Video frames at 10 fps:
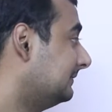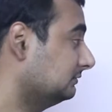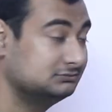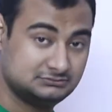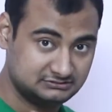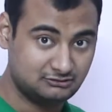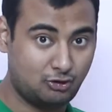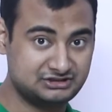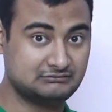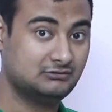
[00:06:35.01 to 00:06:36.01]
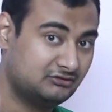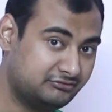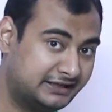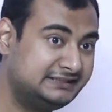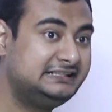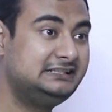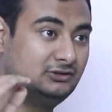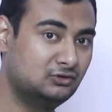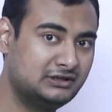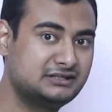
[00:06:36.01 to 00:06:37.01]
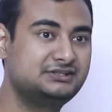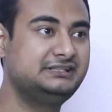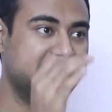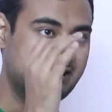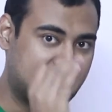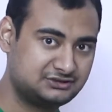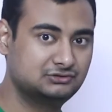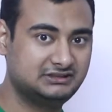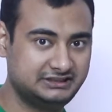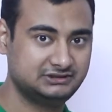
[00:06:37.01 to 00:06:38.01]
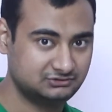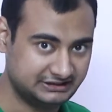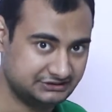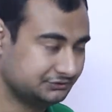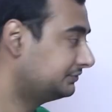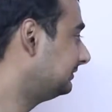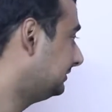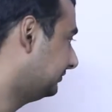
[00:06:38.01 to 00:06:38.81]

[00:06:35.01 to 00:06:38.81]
so awesome finally low energy in actual day-to-day -day use